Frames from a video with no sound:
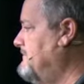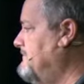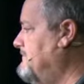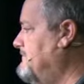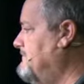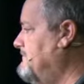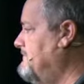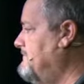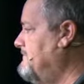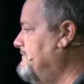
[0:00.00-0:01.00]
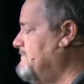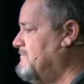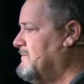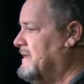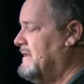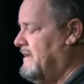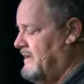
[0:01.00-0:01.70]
[no speech]